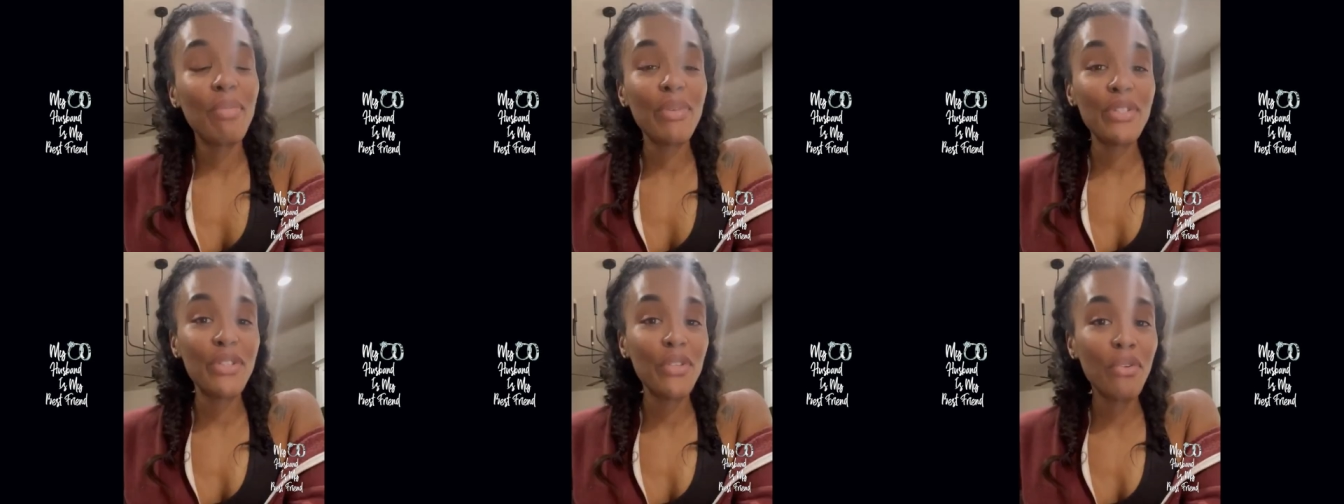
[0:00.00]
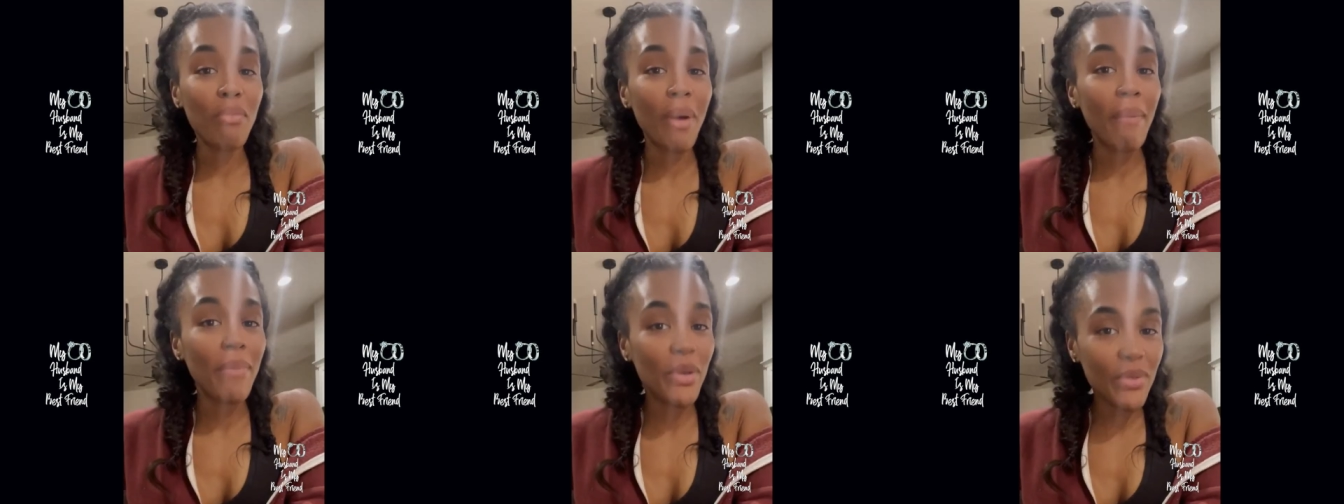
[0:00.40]
To
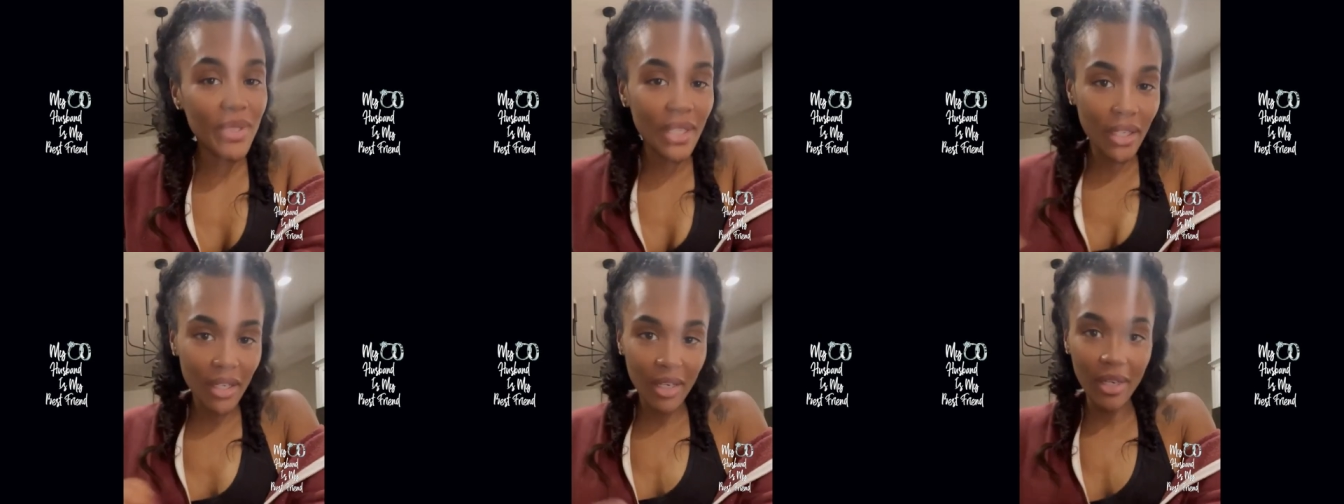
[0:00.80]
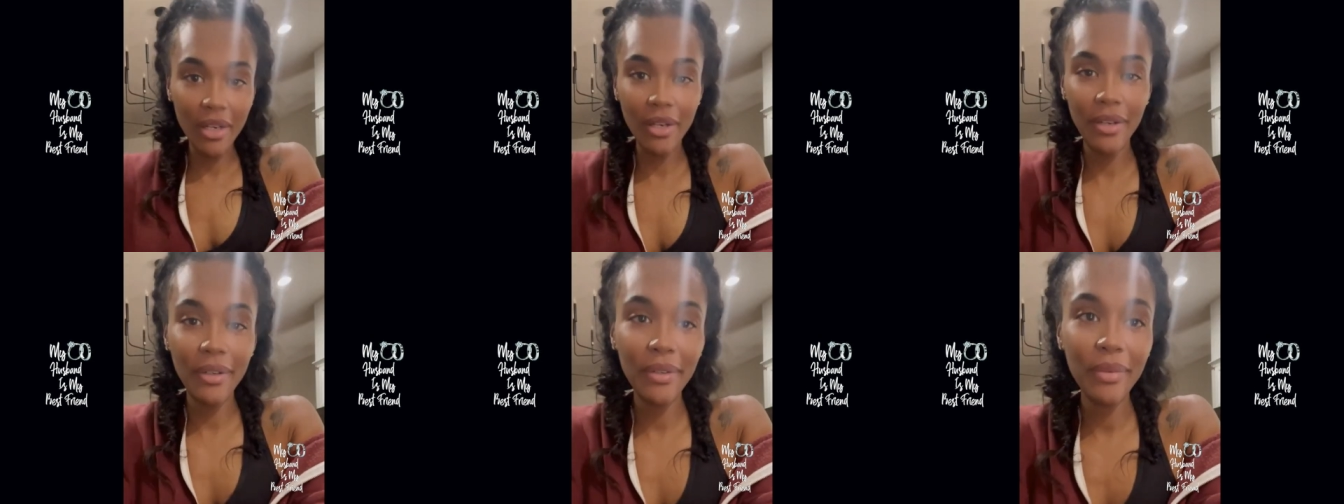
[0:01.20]
pursue my music,
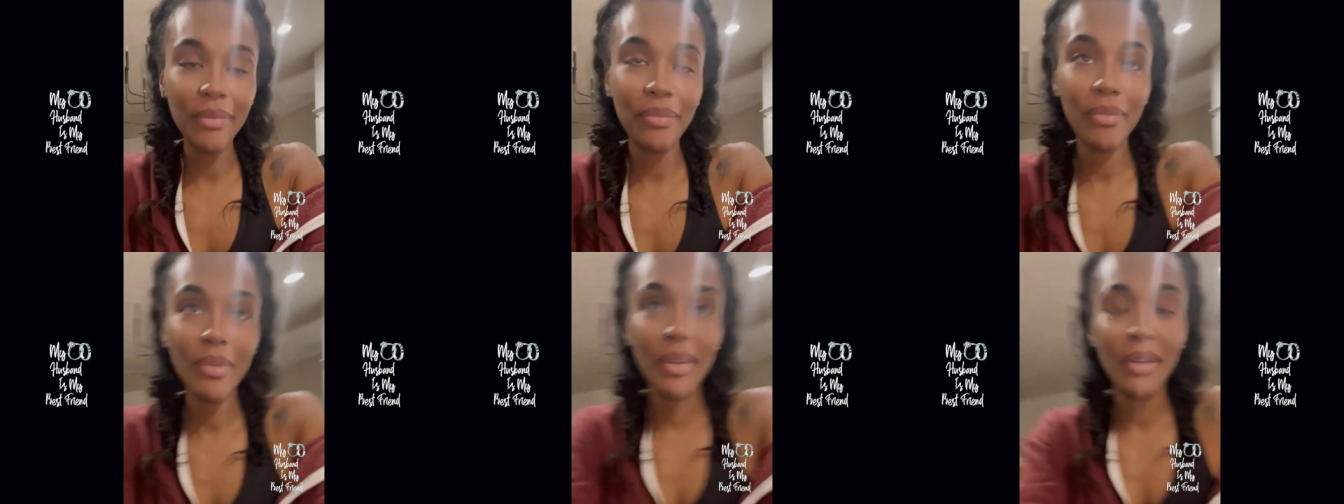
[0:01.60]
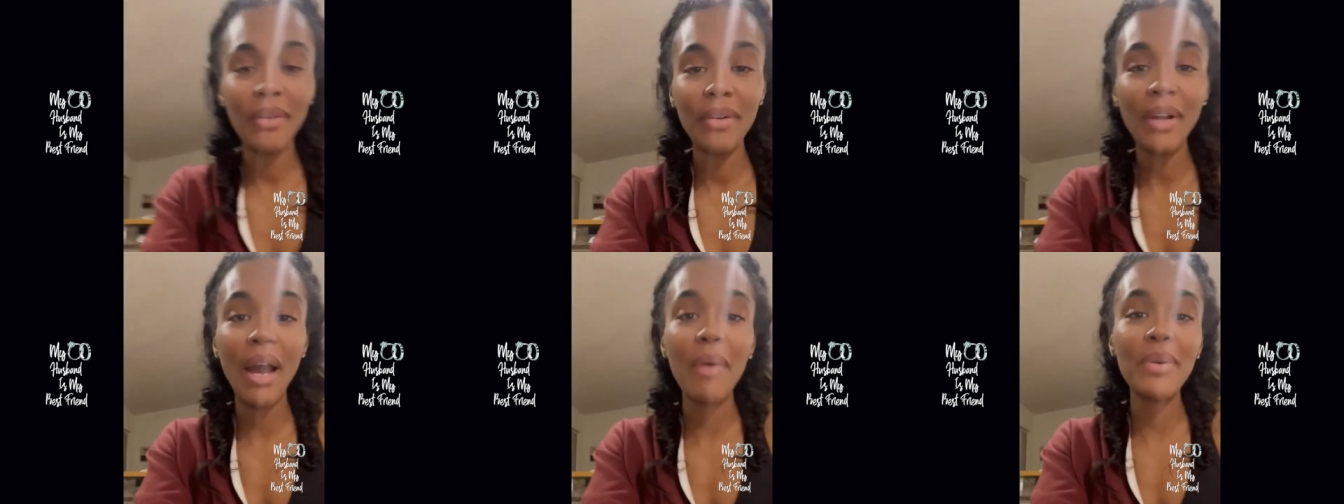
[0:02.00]

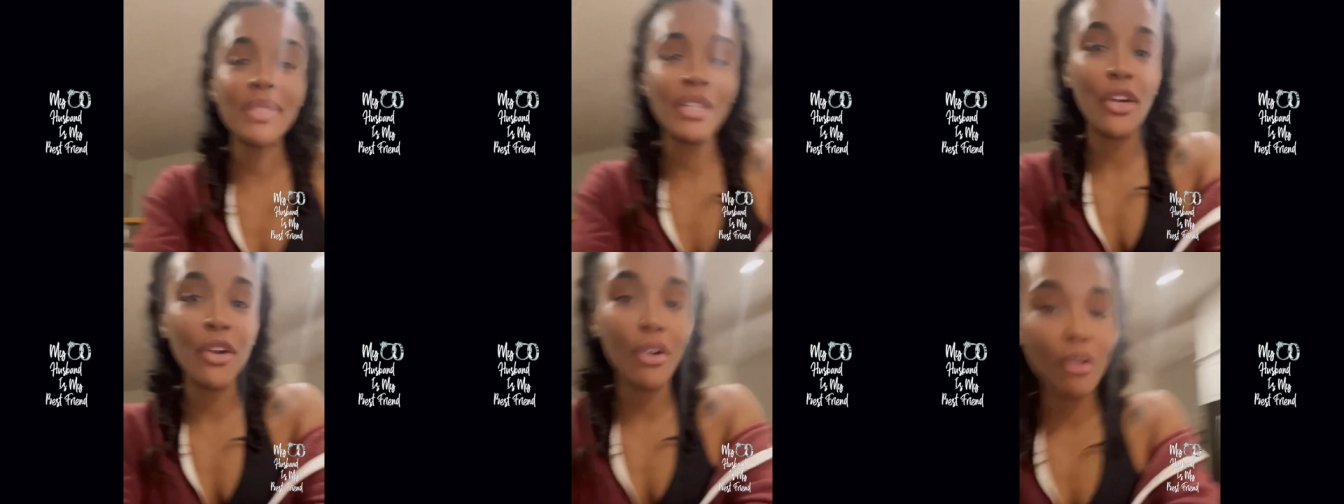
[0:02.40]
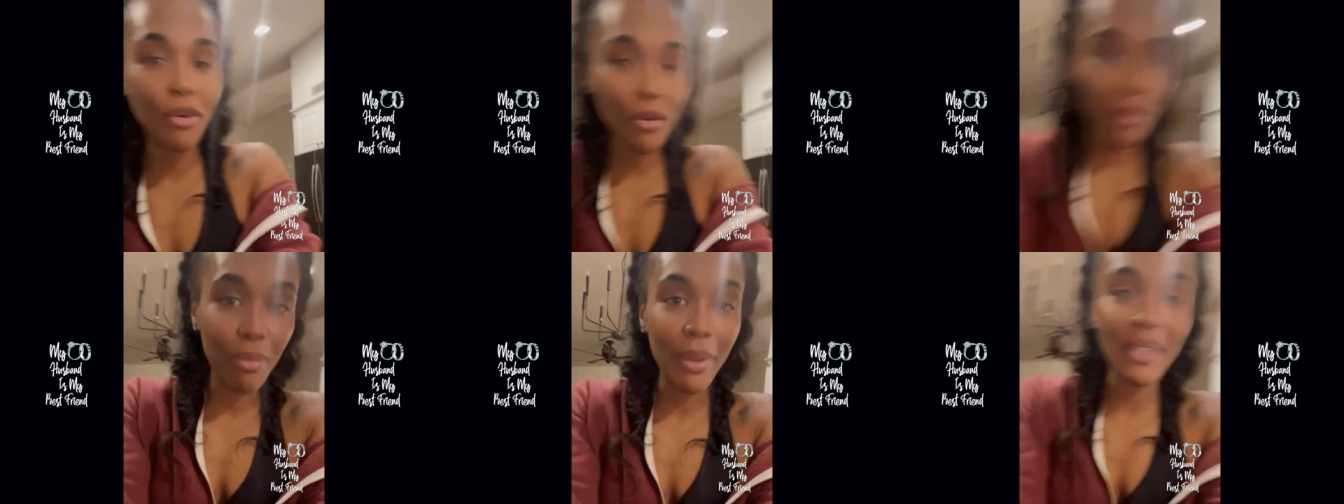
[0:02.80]
I was in a
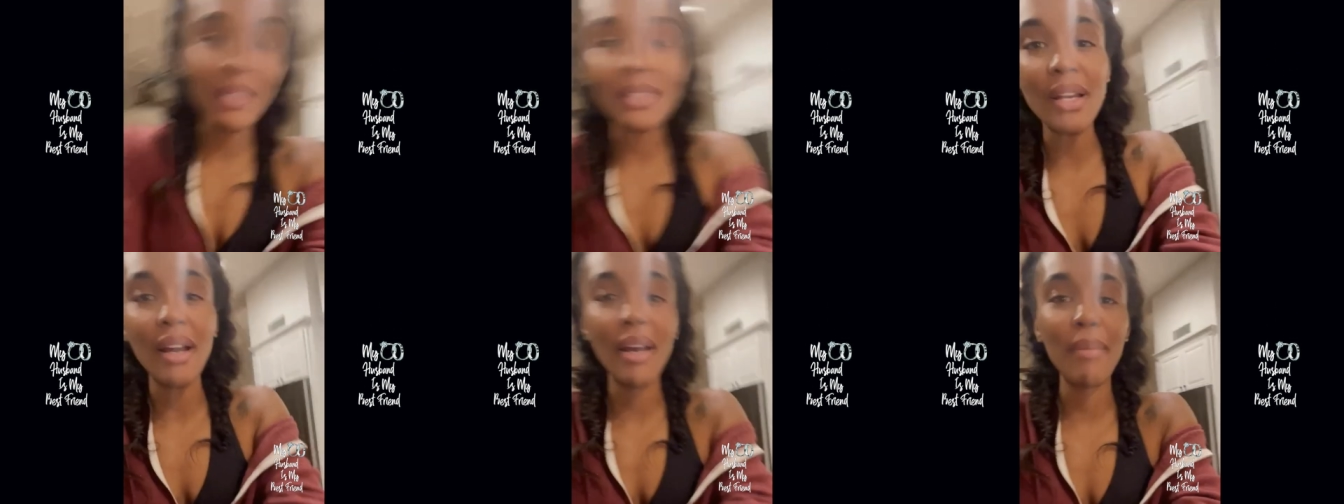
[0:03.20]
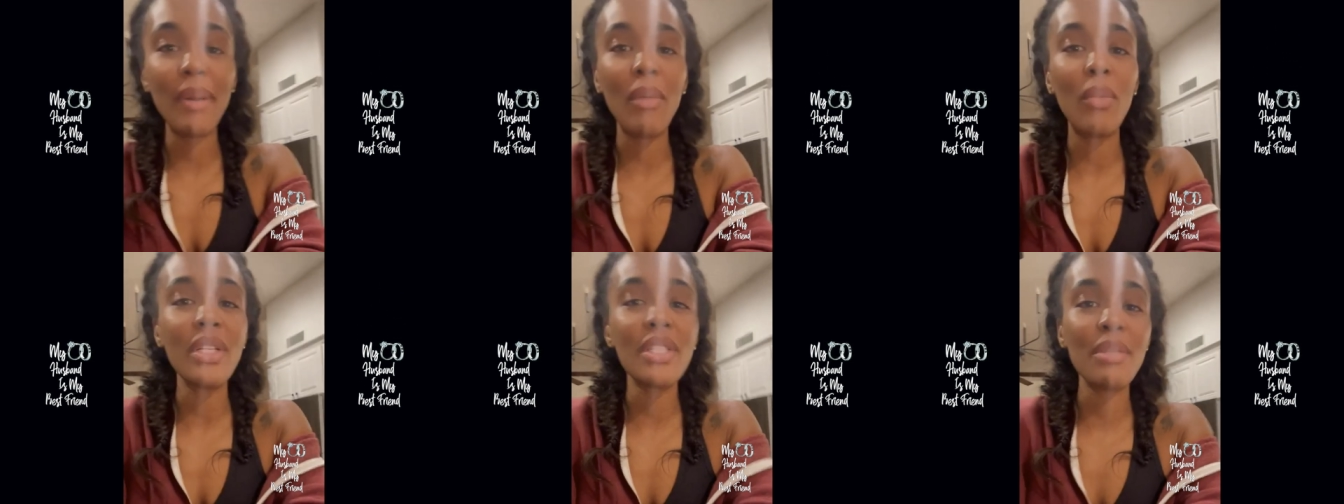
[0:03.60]
girl group at the time,
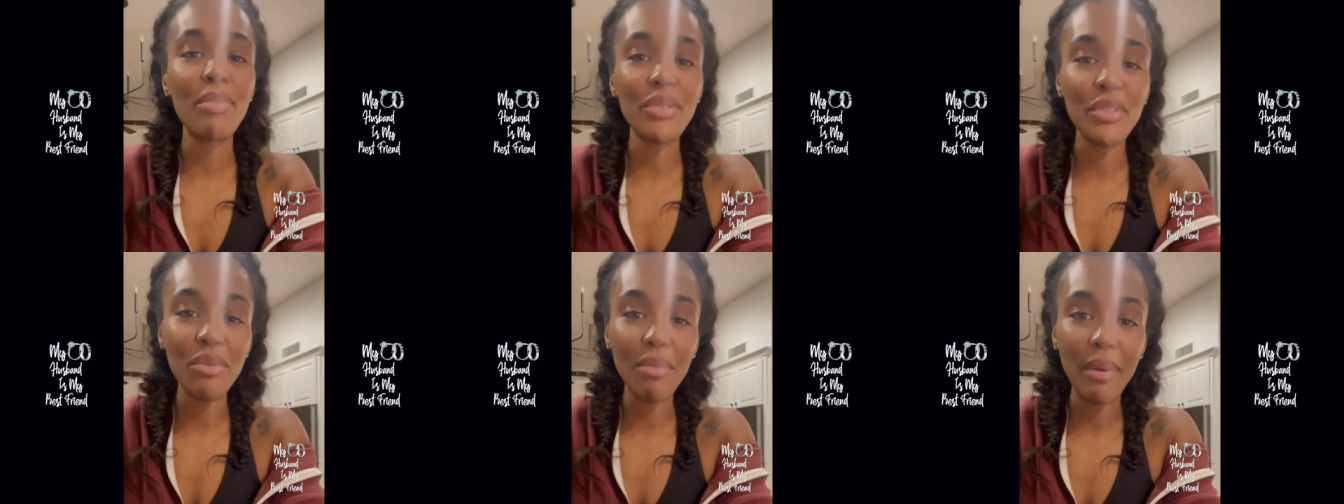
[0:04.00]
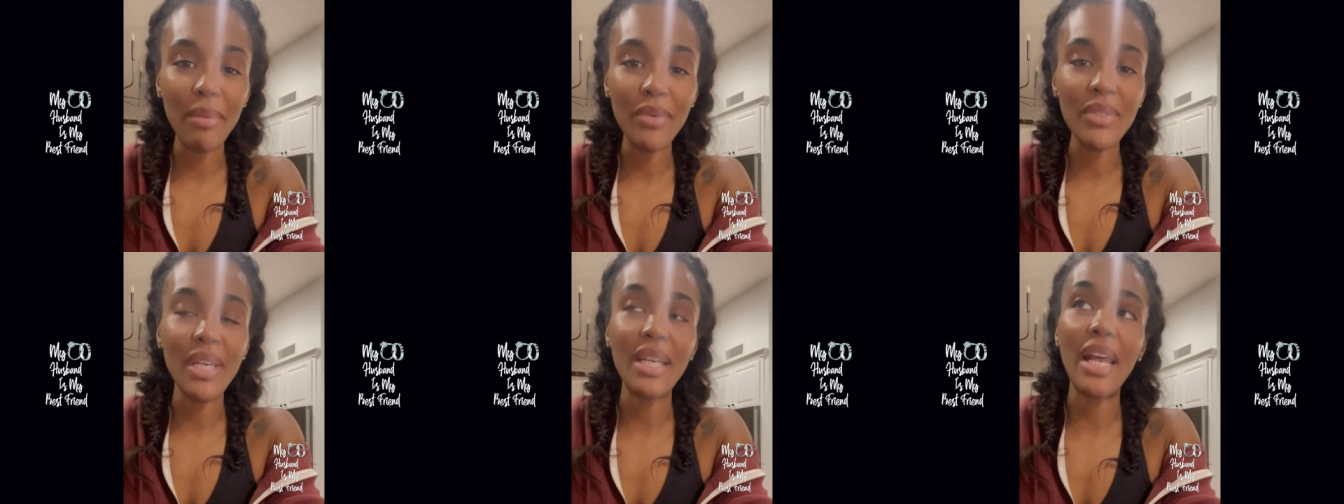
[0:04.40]
and I wanted to pursue
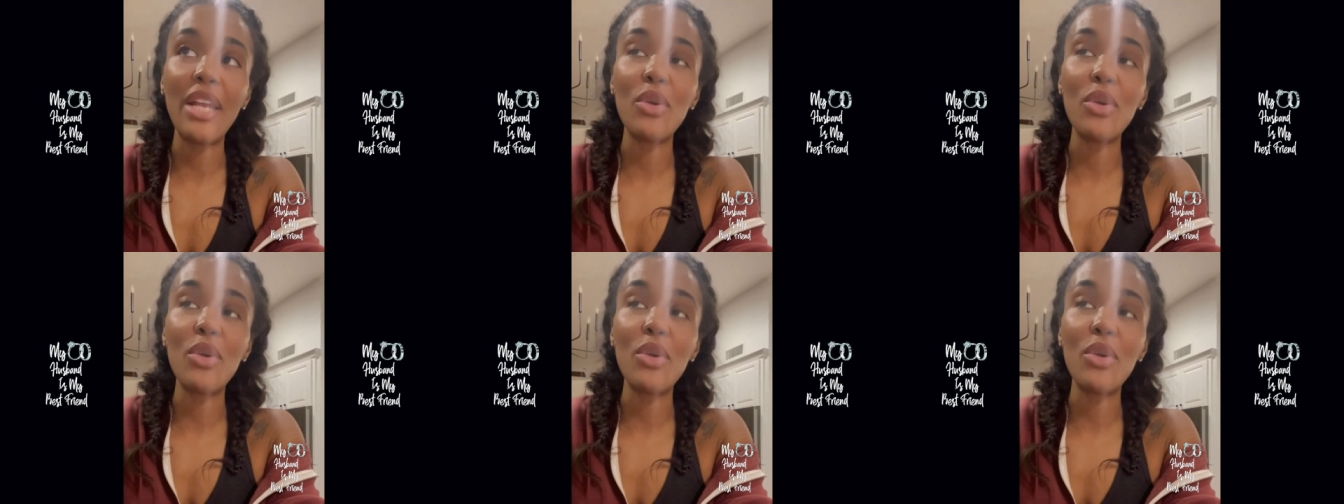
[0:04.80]
my music.